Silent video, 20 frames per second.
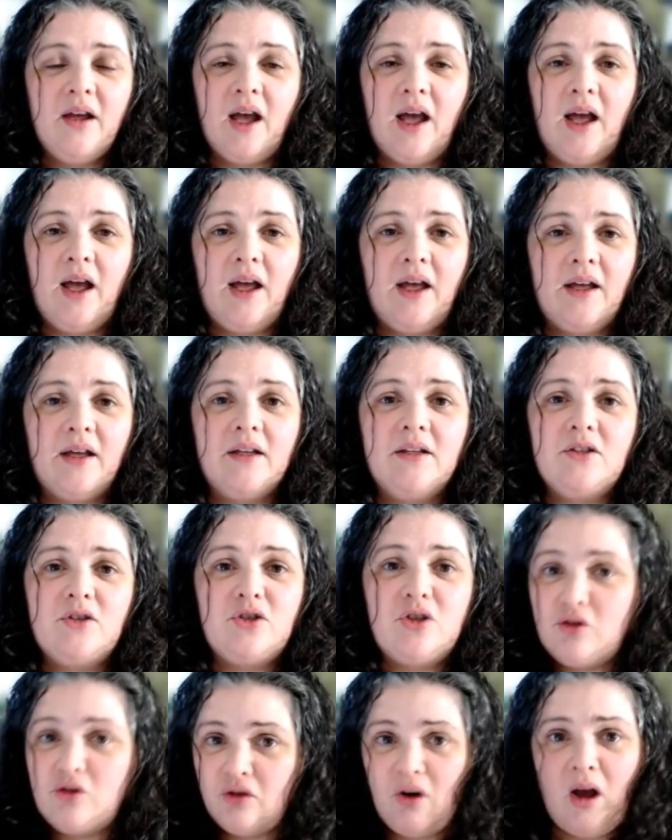
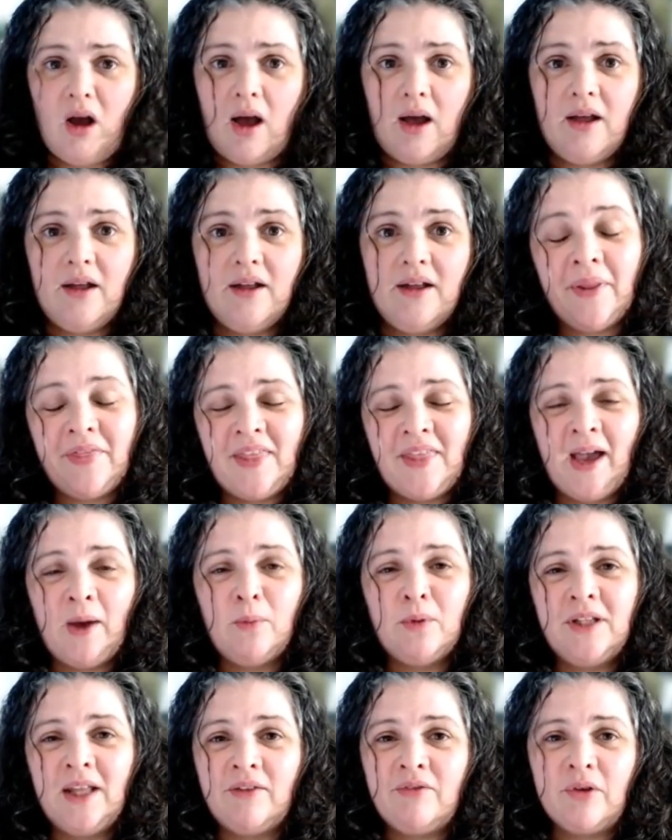to draw, but that
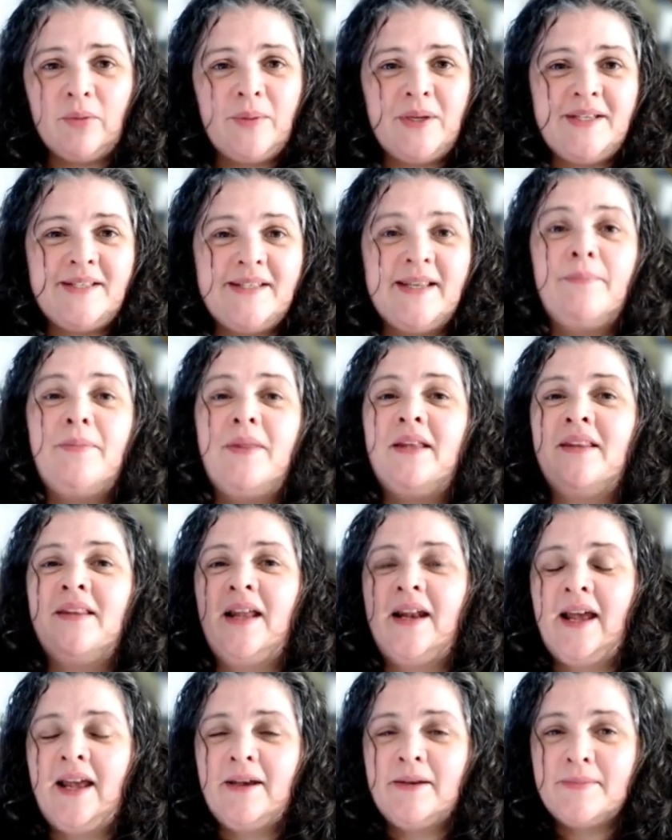will never be something
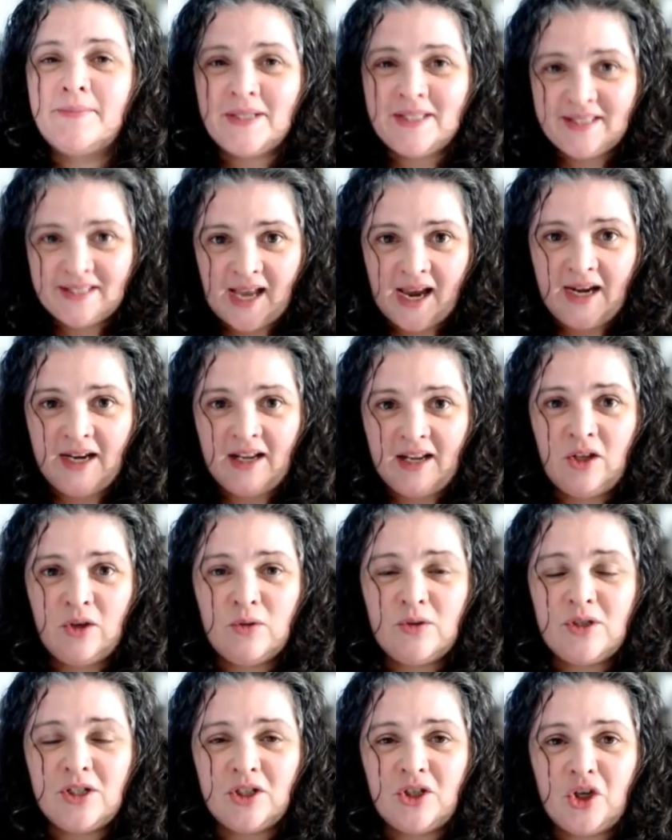that I am assigning
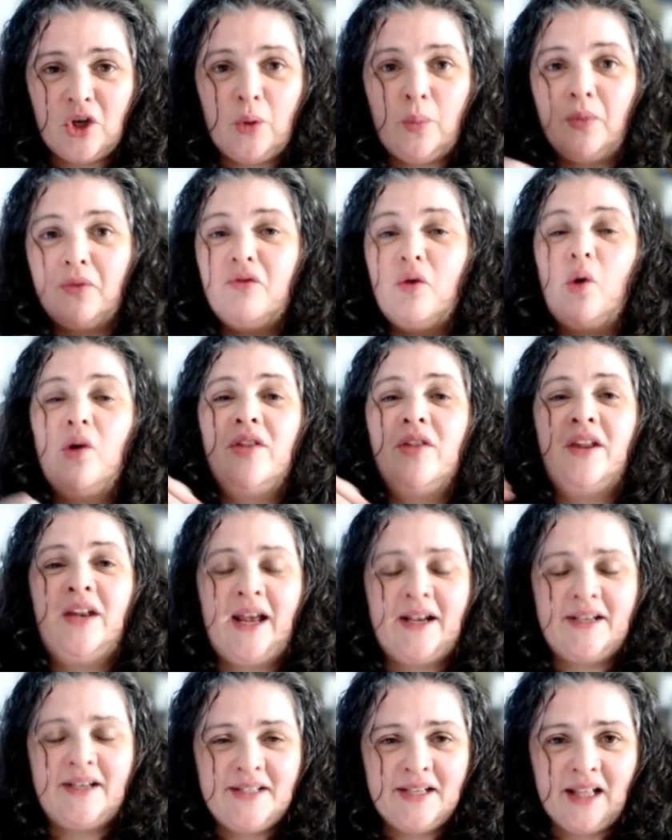you to do before the
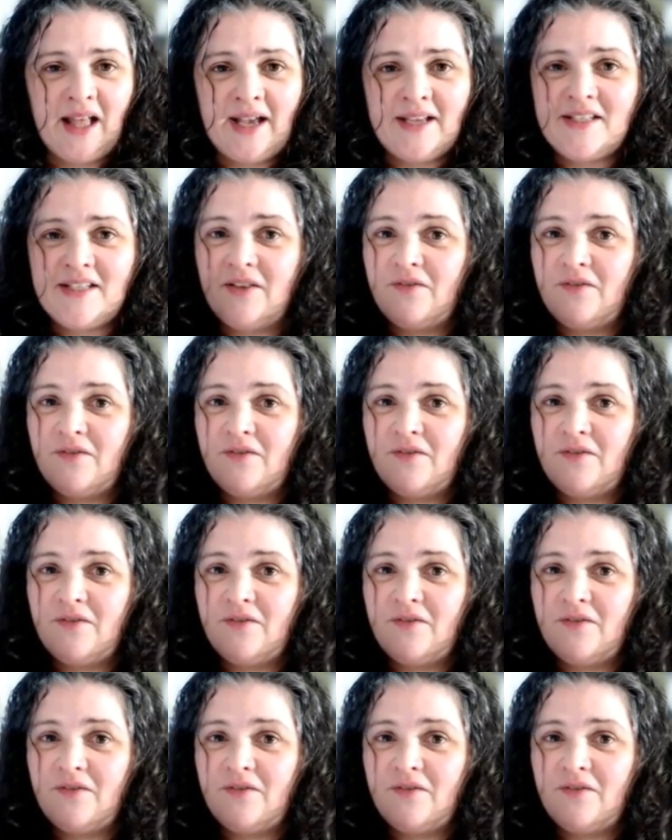next class.